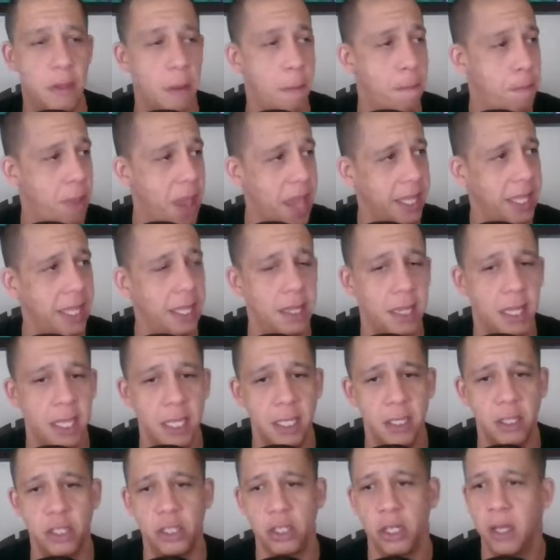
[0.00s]
the Becky
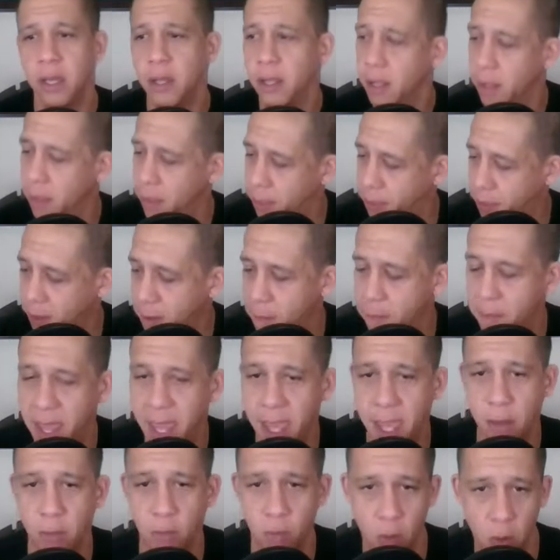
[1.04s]
Lynch, the
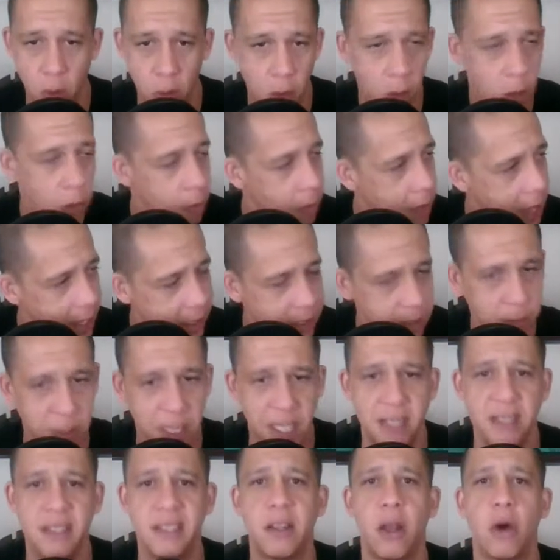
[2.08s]
man role, as
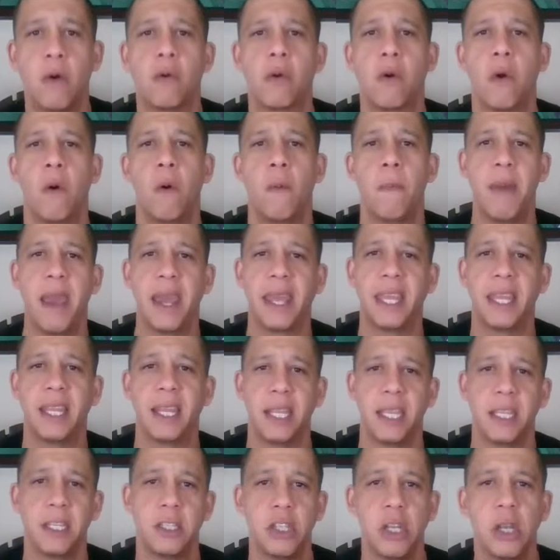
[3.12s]
being Stone Cold Becky
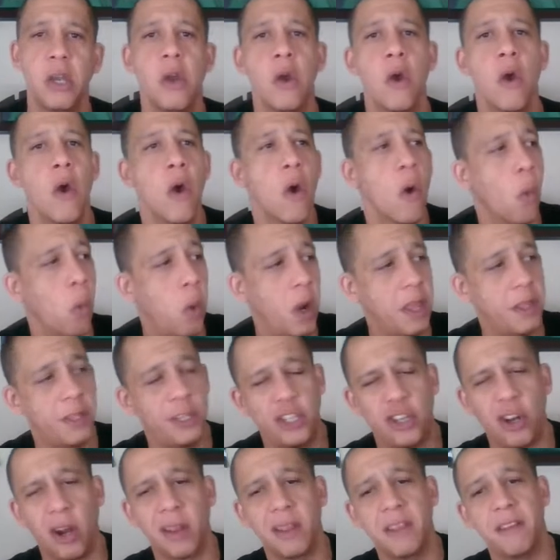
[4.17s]
Lynch, with
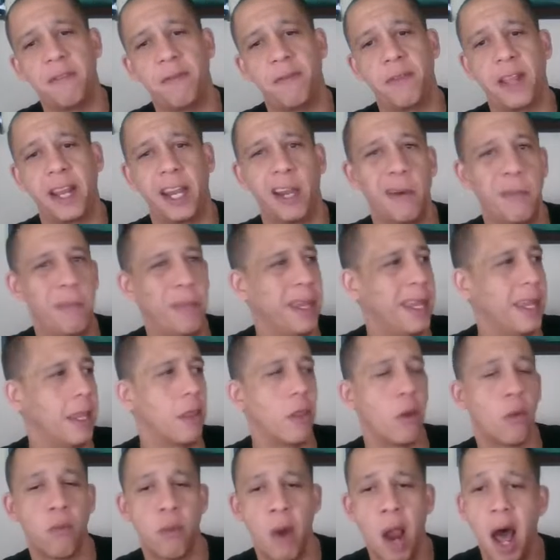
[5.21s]
Charlotte Flair being
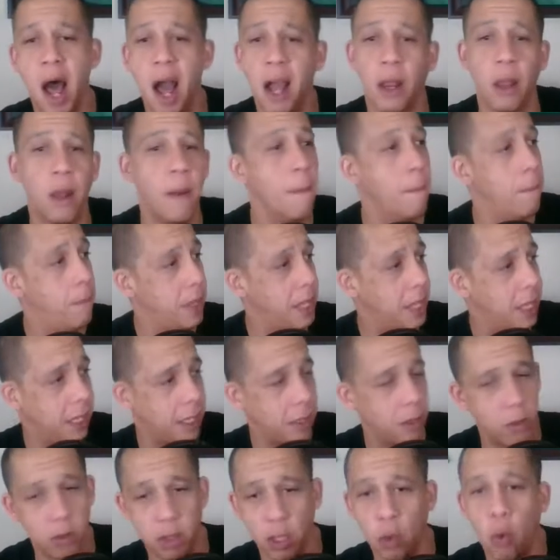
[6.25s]
the Rock,
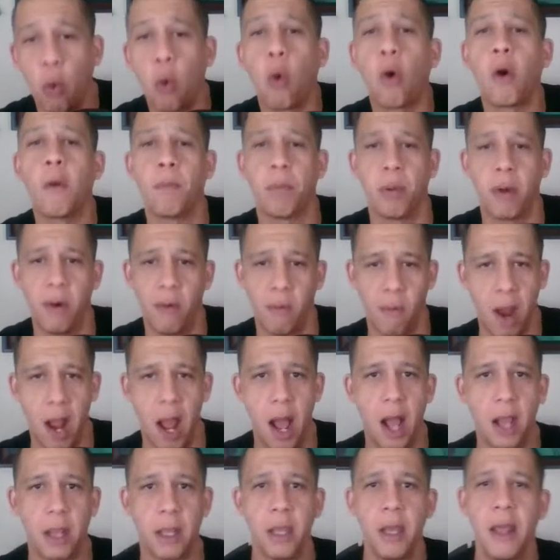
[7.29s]
being the corporate
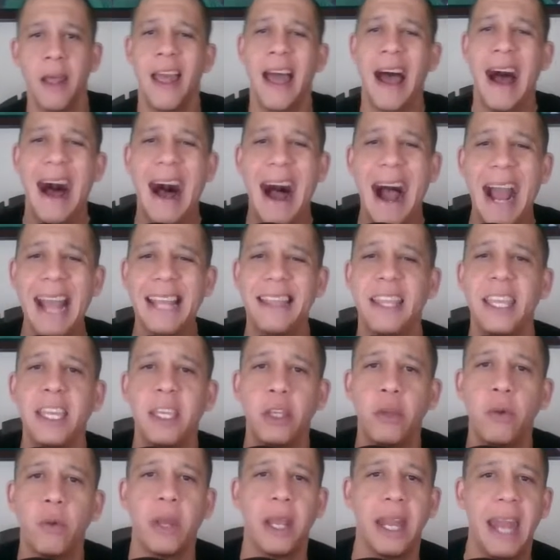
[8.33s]
Rock. I
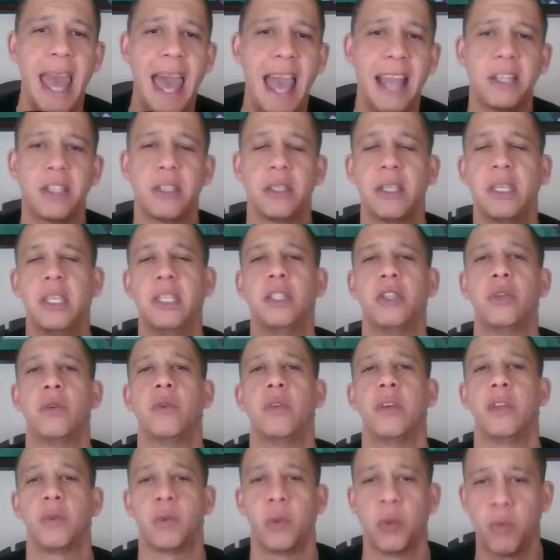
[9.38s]
think you could actually do
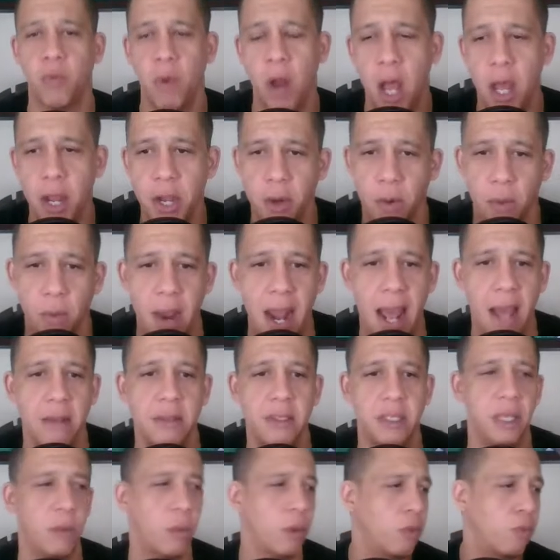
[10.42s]
this with Ronda
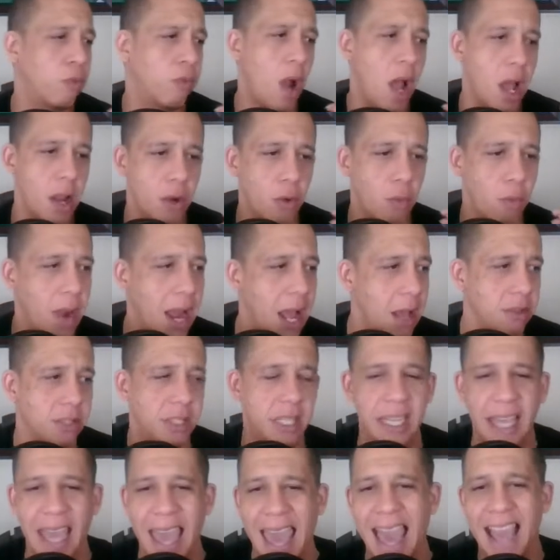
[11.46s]

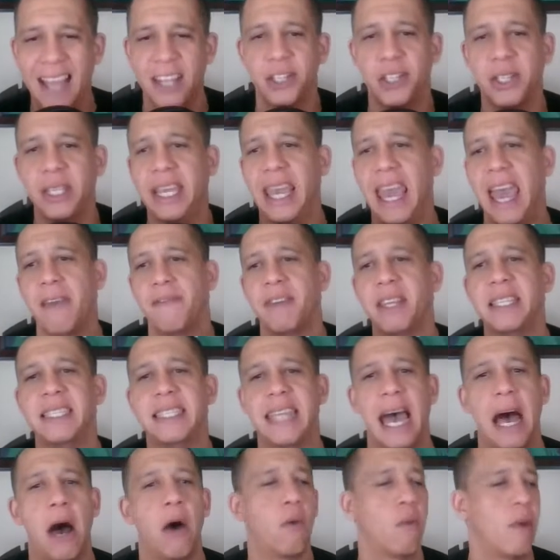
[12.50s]
Rousey, actually having
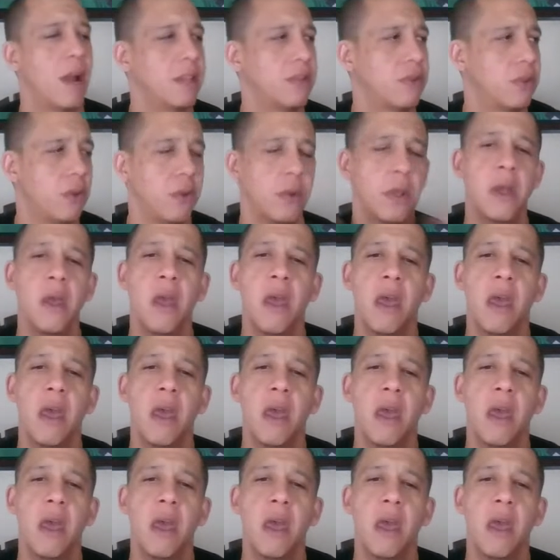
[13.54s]
doubt wrestled